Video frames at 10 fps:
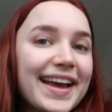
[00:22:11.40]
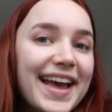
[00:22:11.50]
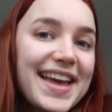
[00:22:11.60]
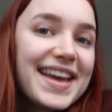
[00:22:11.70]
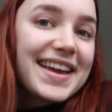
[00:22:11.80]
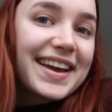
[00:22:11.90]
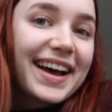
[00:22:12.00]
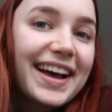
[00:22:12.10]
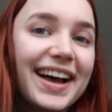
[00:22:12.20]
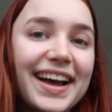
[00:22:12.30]
Hey
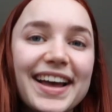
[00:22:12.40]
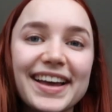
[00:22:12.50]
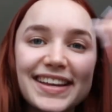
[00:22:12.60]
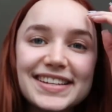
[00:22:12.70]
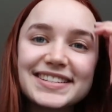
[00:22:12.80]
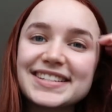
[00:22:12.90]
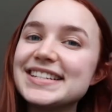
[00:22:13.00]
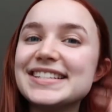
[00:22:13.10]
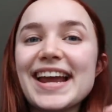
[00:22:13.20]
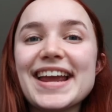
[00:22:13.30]
guys!
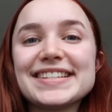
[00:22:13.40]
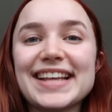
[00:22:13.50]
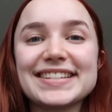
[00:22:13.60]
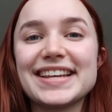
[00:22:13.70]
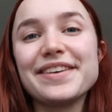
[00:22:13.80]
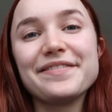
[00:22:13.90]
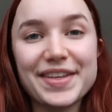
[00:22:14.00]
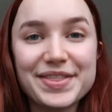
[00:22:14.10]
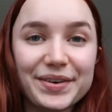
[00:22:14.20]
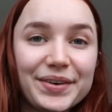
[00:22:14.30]
Today is Saturday the
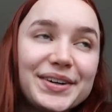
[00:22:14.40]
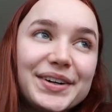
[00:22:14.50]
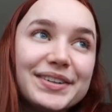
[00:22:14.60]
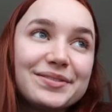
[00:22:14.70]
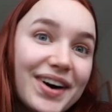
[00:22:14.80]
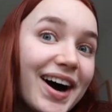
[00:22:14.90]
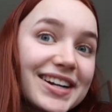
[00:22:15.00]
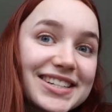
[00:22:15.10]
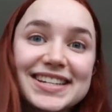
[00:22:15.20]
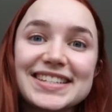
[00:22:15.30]
5th of
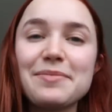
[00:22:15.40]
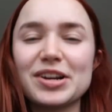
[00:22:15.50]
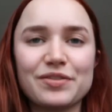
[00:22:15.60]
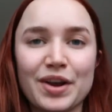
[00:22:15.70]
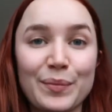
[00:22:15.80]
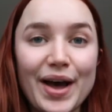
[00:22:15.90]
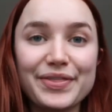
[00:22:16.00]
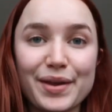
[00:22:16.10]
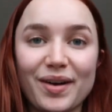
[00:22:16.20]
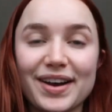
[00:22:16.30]
March and today I'm actually having a
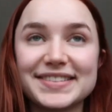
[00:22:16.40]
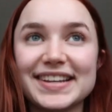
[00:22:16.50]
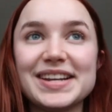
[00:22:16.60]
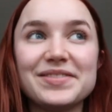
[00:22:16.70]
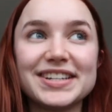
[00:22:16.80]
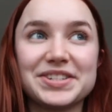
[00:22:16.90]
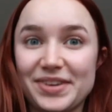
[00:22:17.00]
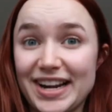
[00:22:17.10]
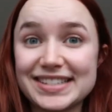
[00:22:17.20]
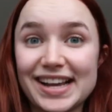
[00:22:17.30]
birthday party which
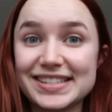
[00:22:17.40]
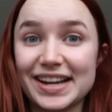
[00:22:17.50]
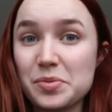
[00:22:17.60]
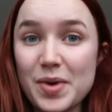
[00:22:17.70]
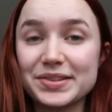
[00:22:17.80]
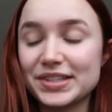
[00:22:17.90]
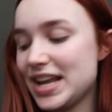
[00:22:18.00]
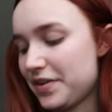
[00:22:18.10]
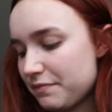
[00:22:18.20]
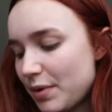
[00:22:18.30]
is really exciting. I'm about to
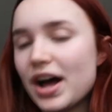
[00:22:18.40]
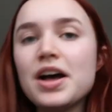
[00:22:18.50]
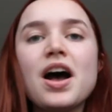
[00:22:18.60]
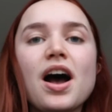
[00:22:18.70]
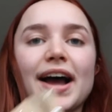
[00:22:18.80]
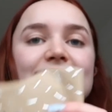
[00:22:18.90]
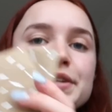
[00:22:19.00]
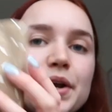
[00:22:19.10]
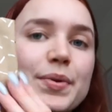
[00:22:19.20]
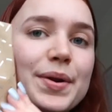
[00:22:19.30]
leave but I
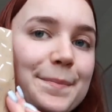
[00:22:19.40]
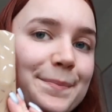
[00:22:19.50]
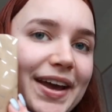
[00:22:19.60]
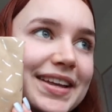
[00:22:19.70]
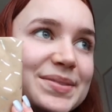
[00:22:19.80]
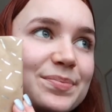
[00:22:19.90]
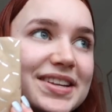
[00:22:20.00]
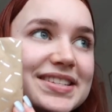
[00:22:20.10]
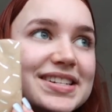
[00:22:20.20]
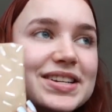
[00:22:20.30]
need to open Megan's
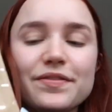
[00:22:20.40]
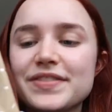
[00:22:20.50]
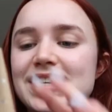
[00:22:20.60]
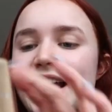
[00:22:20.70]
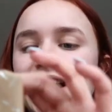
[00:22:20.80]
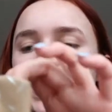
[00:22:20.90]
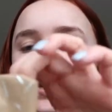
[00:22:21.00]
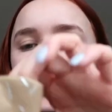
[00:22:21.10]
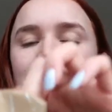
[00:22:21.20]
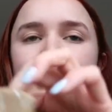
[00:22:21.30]
present of the day
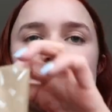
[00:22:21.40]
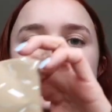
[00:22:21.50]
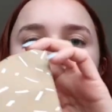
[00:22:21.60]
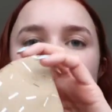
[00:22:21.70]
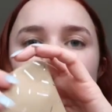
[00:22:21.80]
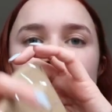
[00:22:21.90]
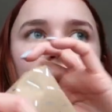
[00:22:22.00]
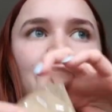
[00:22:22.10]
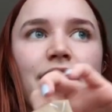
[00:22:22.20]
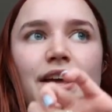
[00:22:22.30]
so let's have a look
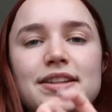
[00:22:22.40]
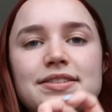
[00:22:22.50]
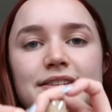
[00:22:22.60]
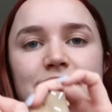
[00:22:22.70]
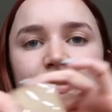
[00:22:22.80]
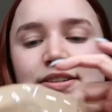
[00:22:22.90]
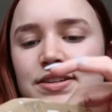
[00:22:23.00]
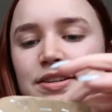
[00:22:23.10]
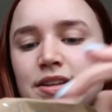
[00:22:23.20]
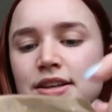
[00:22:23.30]
at
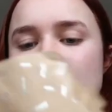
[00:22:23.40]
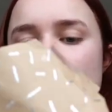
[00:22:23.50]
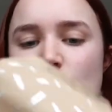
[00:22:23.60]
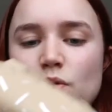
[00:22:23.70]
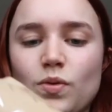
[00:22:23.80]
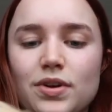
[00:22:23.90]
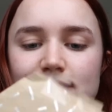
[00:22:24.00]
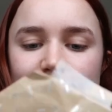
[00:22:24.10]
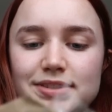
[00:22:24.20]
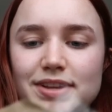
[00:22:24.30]
what
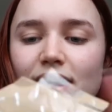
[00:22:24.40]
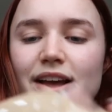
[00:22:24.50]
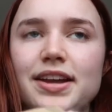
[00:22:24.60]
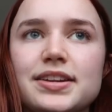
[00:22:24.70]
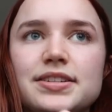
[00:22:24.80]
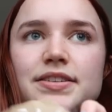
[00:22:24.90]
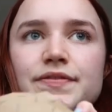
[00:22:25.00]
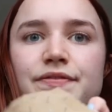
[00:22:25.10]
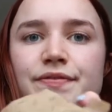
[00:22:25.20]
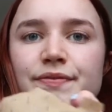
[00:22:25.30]
is
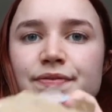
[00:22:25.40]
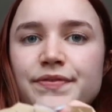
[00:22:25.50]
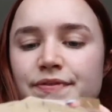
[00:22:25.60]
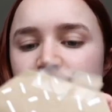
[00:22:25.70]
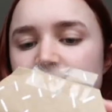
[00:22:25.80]
inside.